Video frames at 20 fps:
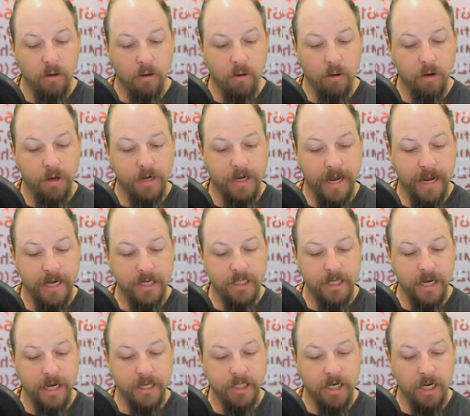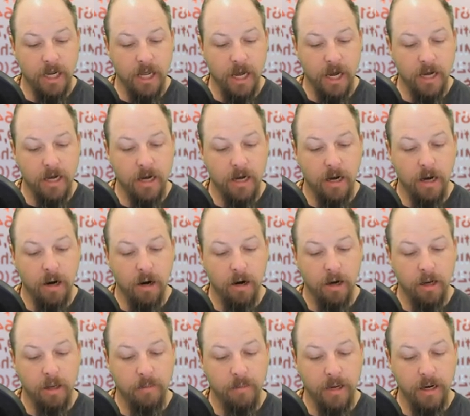or lock
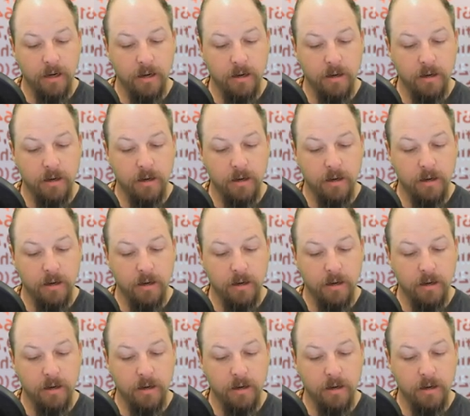argument.